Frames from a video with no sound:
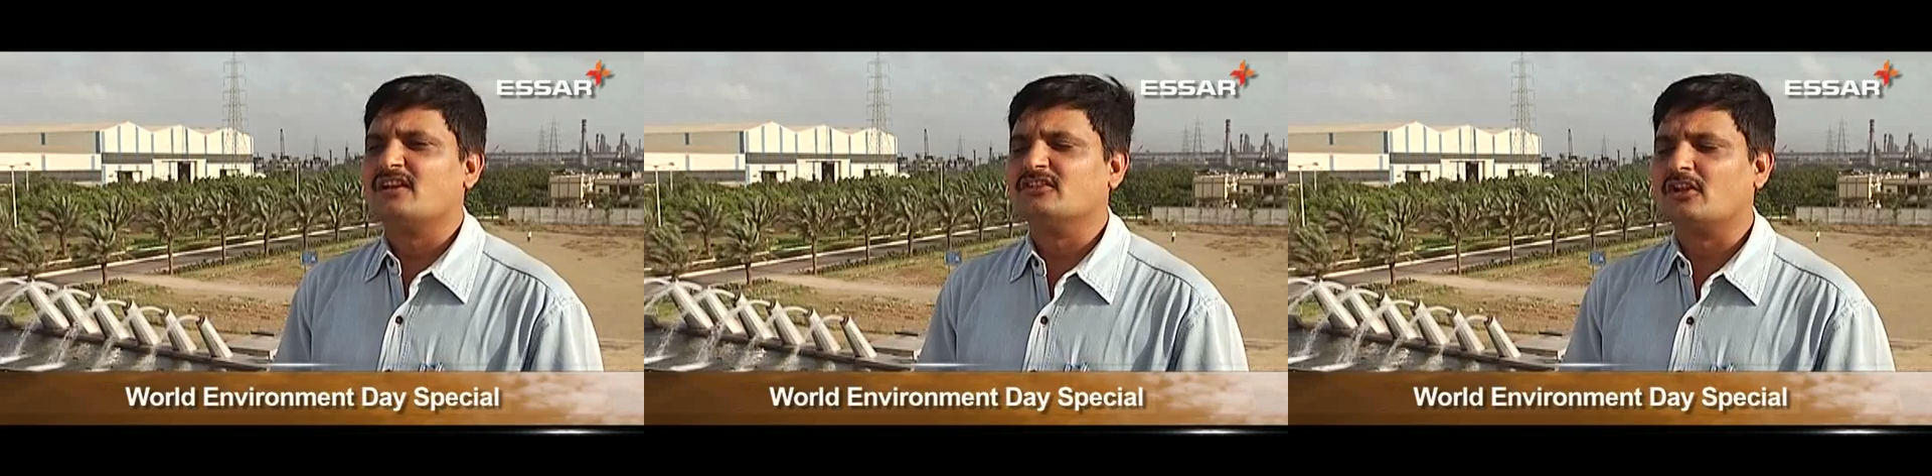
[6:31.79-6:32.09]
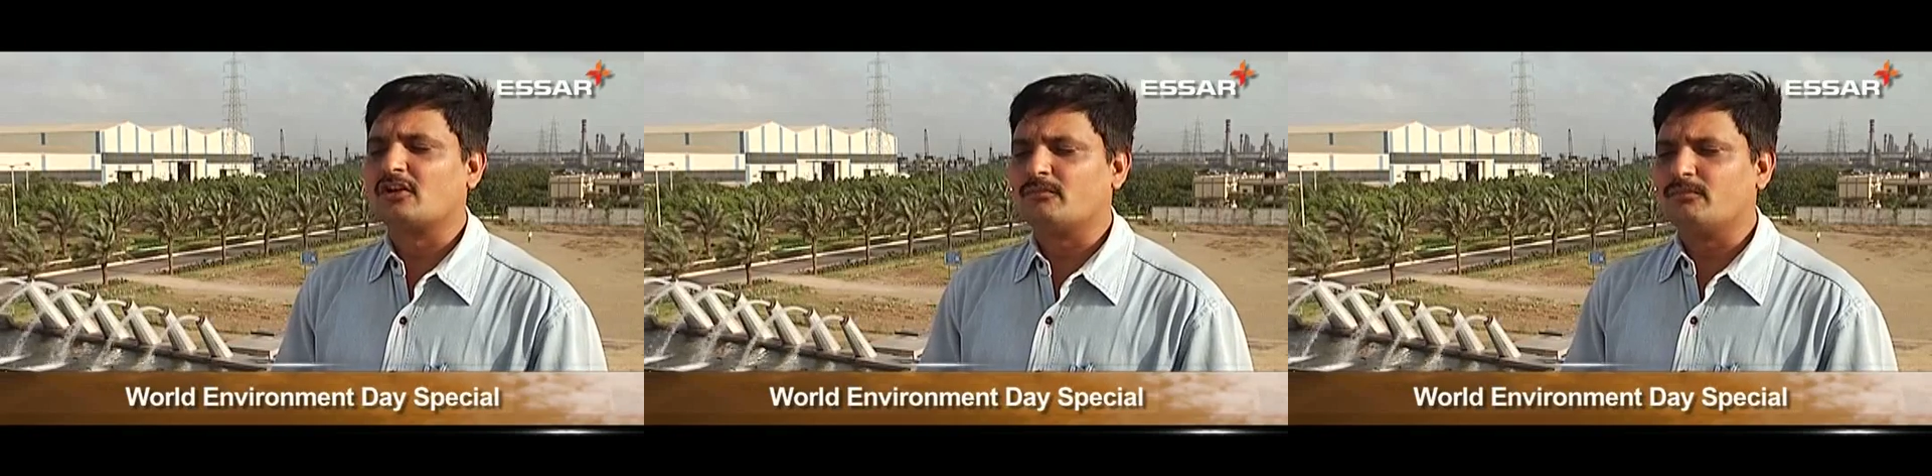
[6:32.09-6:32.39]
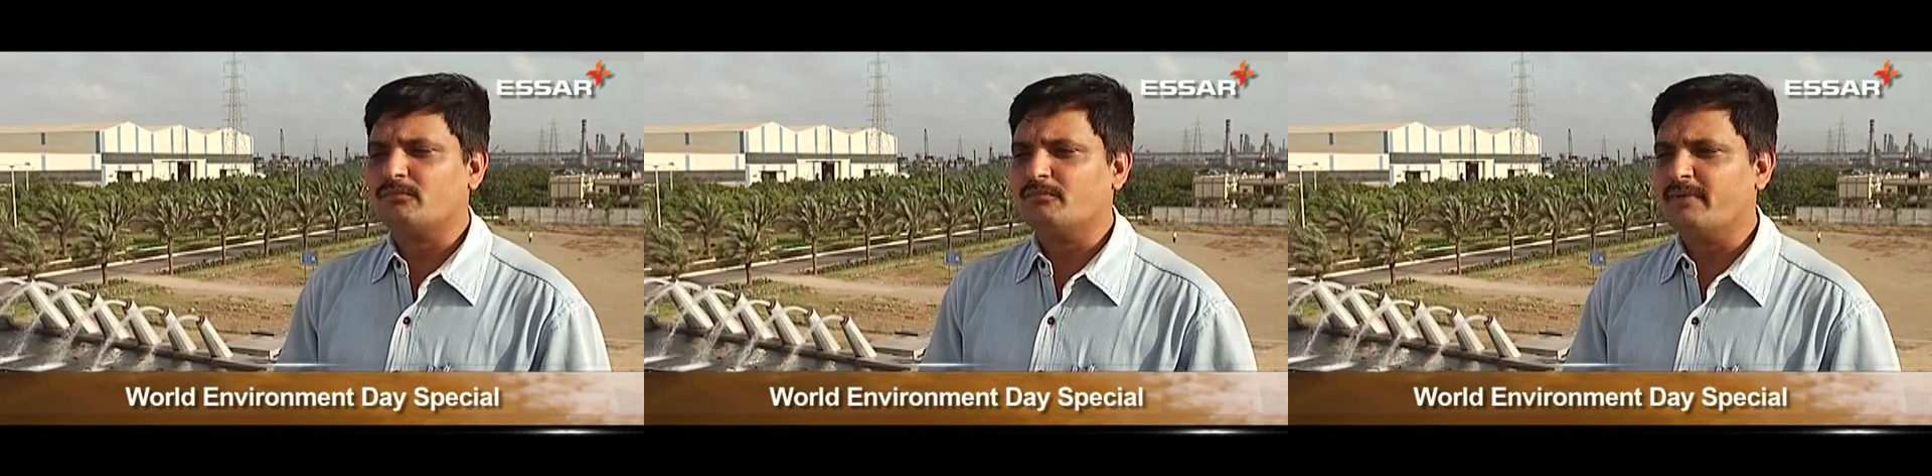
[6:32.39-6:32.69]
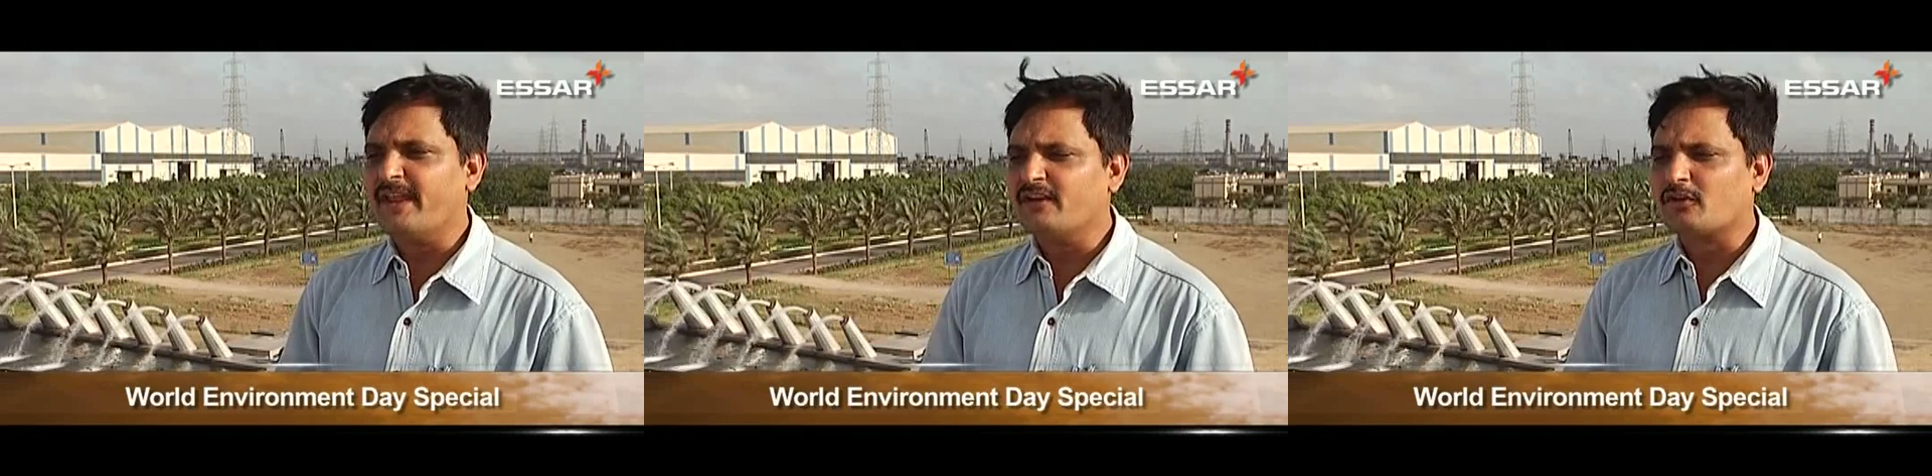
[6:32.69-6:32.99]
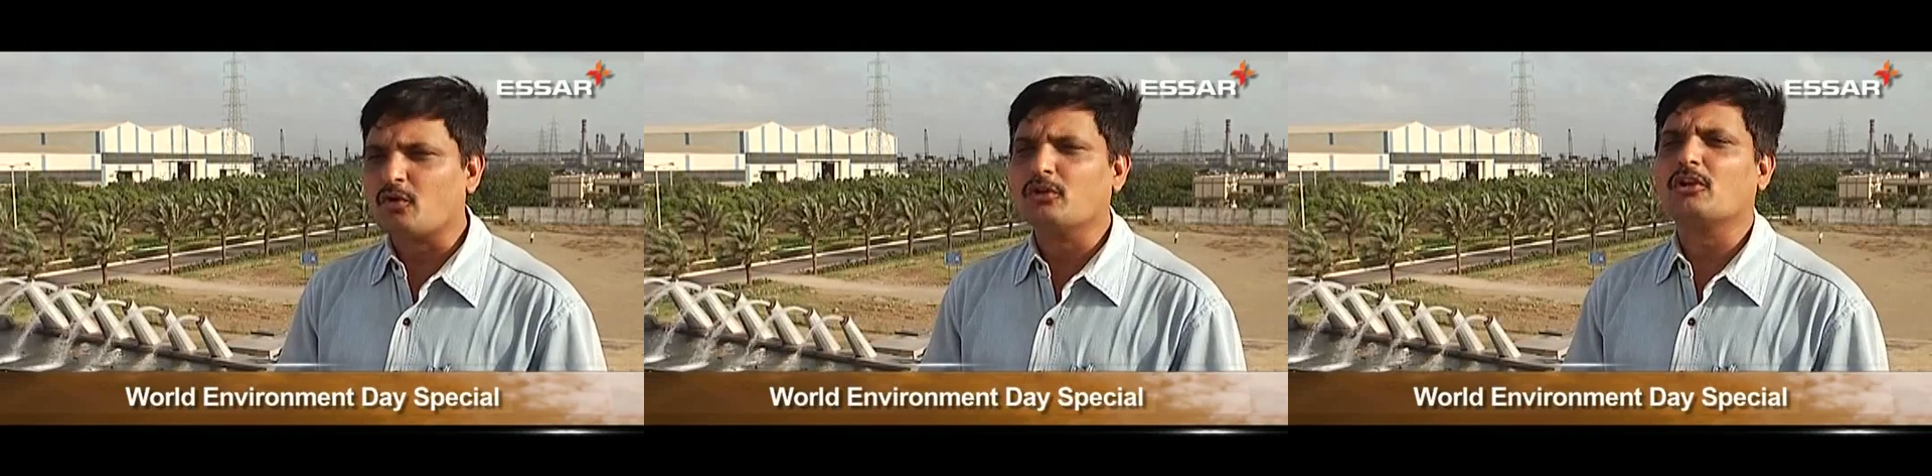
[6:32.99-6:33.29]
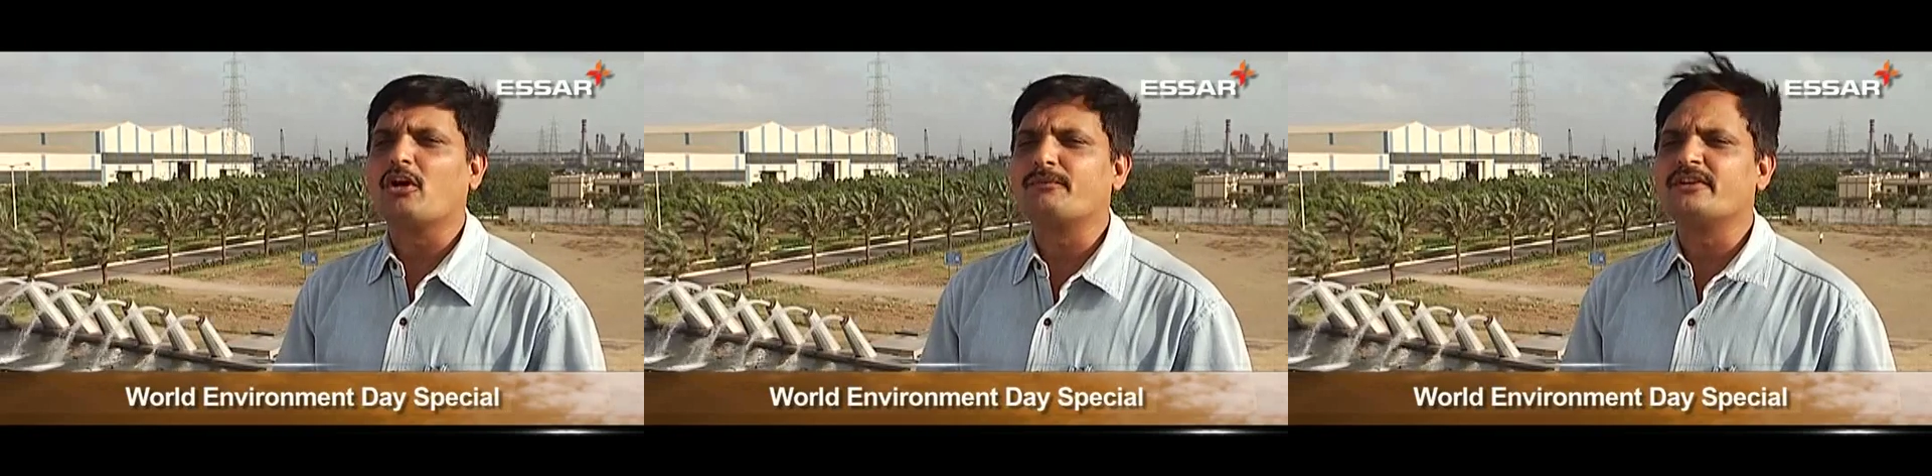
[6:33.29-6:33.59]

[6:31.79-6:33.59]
The main role of